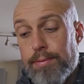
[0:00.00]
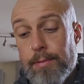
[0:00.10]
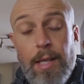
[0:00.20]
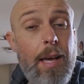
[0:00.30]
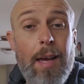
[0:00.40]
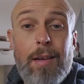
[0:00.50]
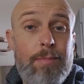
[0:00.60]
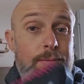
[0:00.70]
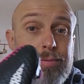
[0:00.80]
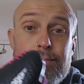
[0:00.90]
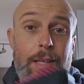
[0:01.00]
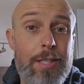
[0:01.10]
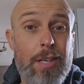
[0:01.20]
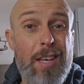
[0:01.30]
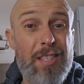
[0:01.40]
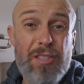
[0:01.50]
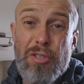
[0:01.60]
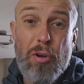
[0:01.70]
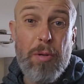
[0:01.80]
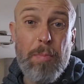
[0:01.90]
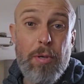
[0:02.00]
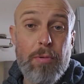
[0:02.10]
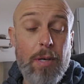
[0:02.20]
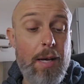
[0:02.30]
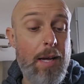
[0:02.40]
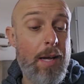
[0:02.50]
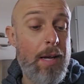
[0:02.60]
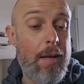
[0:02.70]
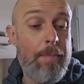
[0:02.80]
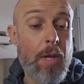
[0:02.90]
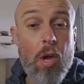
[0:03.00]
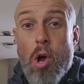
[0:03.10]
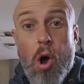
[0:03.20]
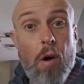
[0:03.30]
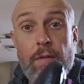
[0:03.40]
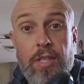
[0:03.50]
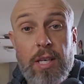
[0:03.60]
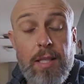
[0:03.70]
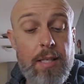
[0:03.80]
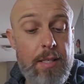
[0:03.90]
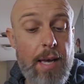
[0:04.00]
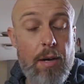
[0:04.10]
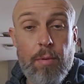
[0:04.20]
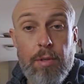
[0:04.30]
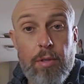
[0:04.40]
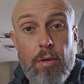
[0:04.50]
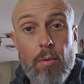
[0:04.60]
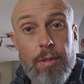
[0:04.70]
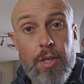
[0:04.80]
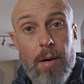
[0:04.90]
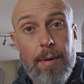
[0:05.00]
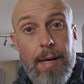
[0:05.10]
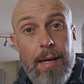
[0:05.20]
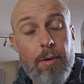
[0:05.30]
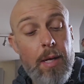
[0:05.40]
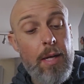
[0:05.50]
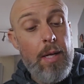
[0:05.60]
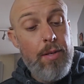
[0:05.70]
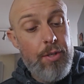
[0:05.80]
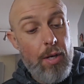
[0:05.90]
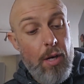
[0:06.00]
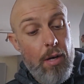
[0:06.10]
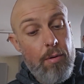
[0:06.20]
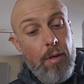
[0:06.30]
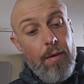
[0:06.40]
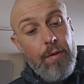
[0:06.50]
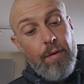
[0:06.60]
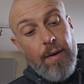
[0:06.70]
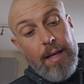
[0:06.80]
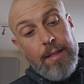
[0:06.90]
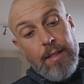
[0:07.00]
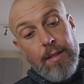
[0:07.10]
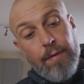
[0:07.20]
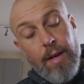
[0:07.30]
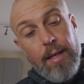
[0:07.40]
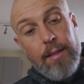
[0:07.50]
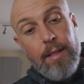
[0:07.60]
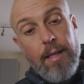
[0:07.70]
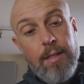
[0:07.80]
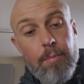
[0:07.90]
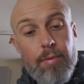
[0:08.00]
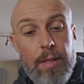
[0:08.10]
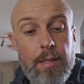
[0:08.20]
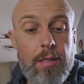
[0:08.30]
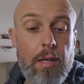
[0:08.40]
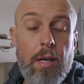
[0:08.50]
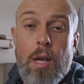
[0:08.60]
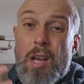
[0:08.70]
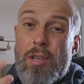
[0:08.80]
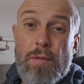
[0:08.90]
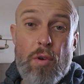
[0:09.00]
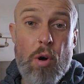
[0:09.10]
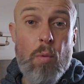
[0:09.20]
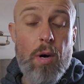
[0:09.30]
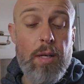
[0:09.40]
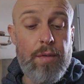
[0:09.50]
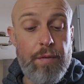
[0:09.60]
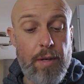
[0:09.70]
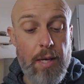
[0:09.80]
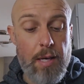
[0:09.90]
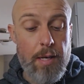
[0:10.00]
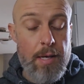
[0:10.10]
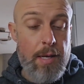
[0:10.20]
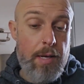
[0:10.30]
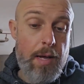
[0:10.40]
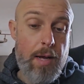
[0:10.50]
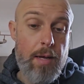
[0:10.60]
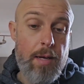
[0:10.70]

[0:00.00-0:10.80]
yeah, it's a solid boot. Obviously in the sale with the new ones coming out. So if you fancy a fairly decent Predator, you've got wide feet. As